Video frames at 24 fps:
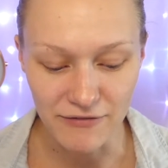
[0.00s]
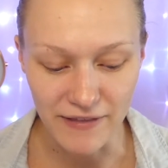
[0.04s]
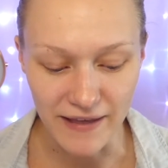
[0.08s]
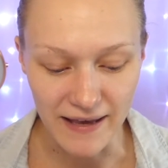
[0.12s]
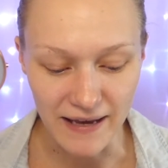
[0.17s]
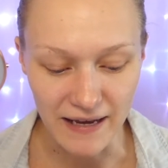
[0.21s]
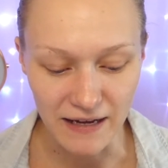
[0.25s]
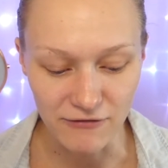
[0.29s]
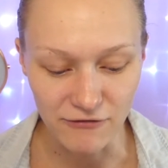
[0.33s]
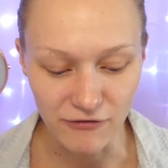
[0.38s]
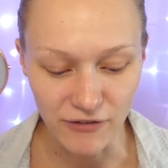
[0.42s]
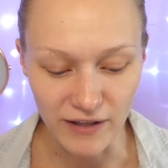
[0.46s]
They
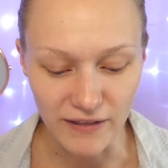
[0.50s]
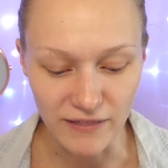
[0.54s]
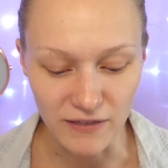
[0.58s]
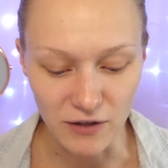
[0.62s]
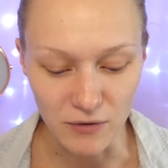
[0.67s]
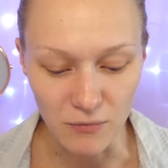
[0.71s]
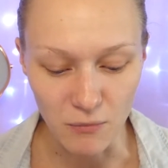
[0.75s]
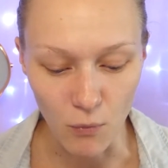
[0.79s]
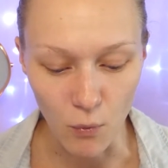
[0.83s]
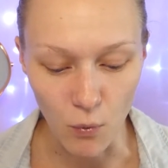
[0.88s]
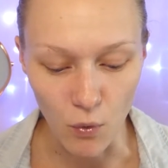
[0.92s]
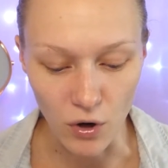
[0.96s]
have like their
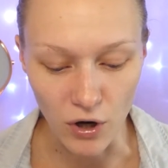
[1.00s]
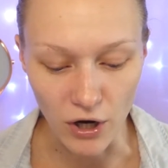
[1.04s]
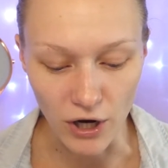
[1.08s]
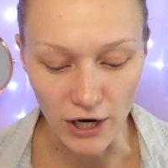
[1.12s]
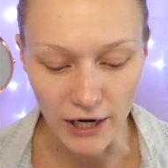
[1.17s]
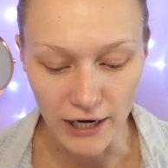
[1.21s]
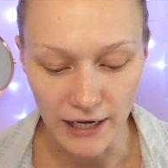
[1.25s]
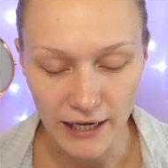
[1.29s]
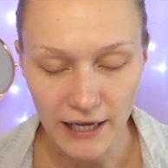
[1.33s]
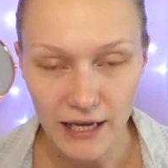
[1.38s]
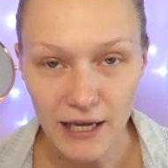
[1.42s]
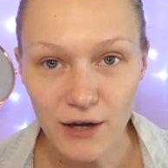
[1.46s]
more
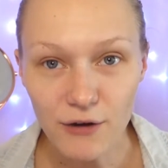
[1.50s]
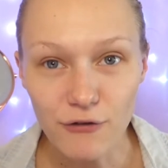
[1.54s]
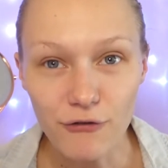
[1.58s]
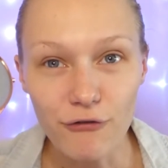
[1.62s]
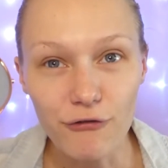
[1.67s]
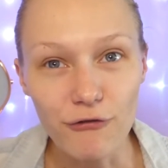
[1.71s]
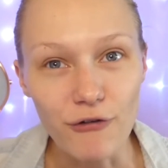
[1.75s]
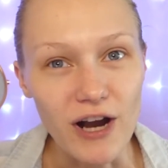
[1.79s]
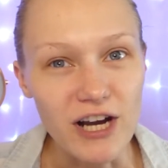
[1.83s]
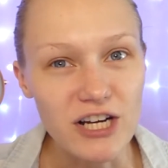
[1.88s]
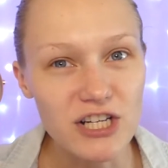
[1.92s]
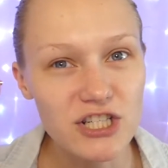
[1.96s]

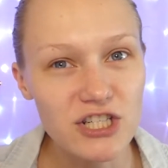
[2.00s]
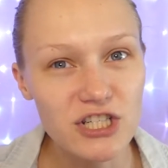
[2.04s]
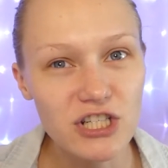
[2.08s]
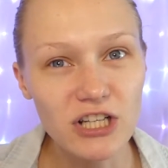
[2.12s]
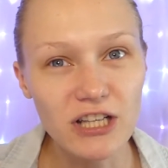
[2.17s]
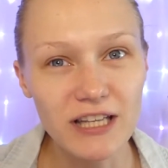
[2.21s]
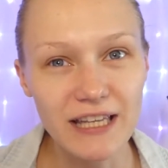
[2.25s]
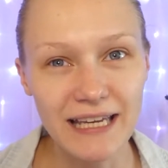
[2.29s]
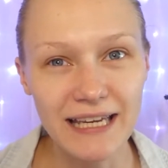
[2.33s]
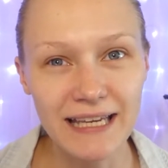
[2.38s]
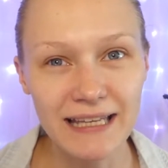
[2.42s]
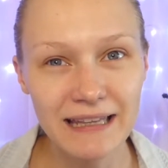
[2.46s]
fresh,
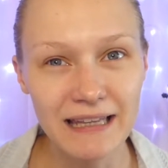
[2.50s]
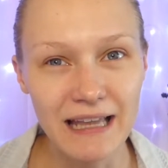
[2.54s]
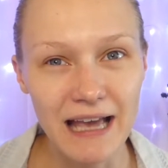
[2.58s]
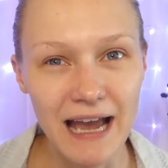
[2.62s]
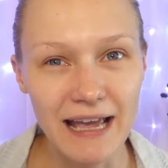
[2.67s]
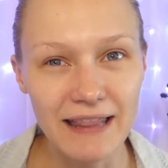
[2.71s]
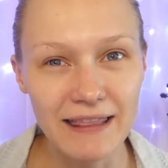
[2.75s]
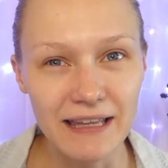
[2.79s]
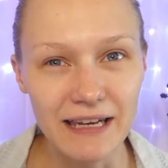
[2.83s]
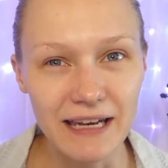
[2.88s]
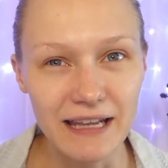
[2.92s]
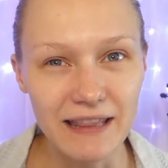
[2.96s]
clean
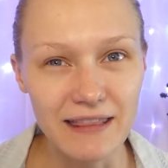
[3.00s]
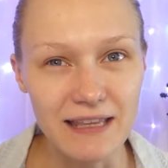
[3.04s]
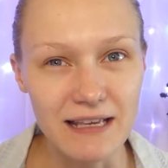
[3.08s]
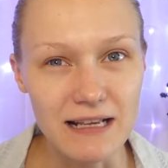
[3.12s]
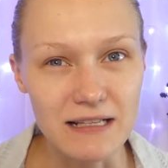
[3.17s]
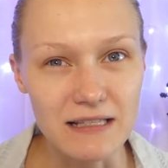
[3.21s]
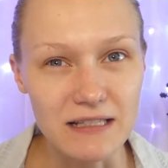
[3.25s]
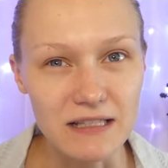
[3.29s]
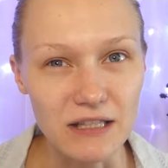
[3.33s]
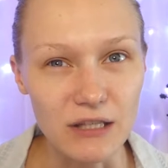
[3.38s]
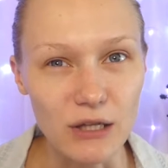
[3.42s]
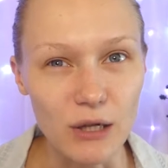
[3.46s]
line that I think
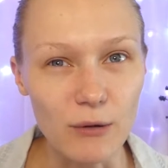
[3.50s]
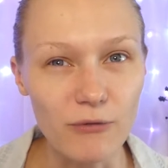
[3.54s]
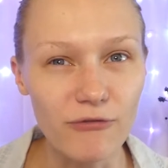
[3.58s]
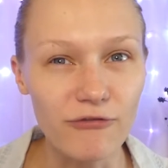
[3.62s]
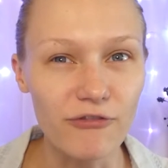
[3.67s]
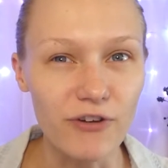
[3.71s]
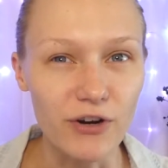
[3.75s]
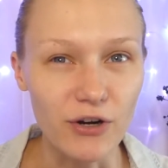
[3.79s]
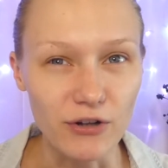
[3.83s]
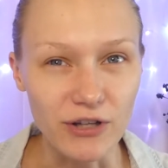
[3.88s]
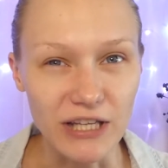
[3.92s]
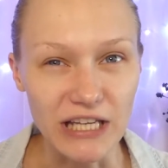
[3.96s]
is a little
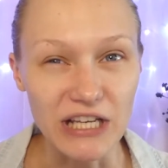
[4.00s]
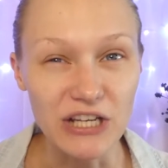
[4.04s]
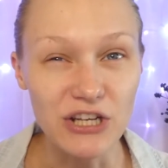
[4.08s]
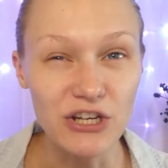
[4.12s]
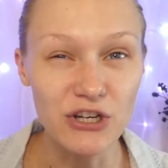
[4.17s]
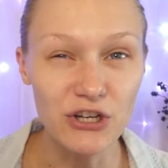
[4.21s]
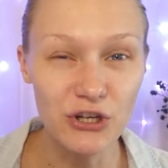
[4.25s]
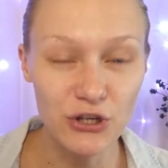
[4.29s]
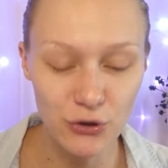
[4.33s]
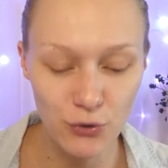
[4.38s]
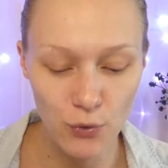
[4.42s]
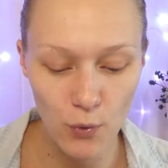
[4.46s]
fairly
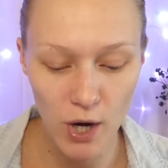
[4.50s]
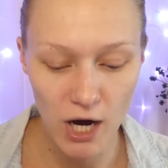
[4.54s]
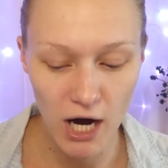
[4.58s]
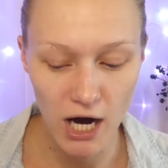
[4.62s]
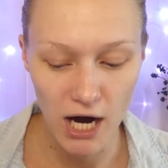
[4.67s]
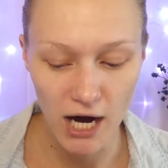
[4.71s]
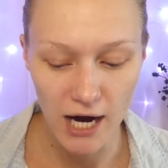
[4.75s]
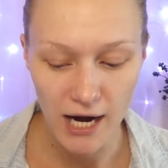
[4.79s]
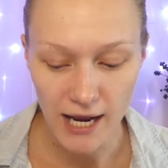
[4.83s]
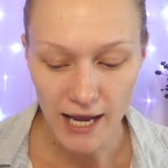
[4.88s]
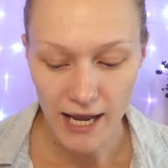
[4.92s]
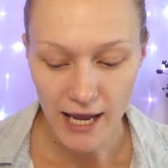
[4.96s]
newer.